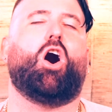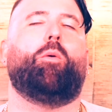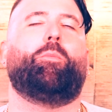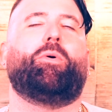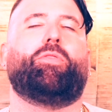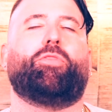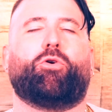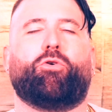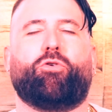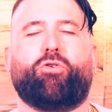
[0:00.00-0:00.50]

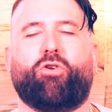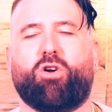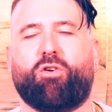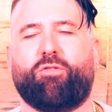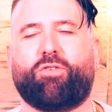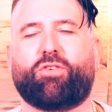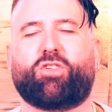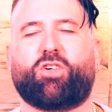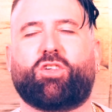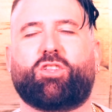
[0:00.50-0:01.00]
in their
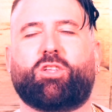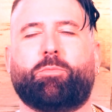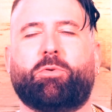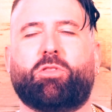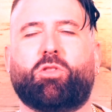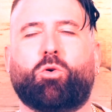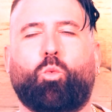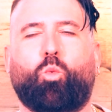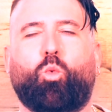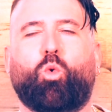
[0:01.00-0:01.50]
nervous system,
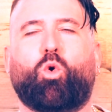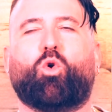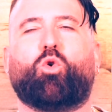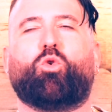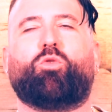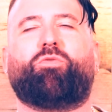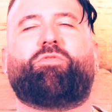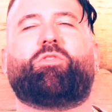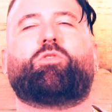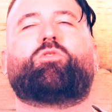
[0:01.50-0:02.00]
and the
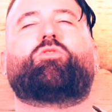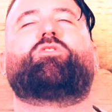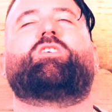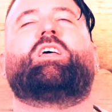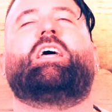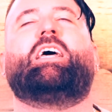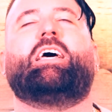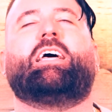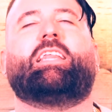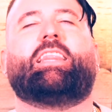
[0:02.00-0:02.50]
world feels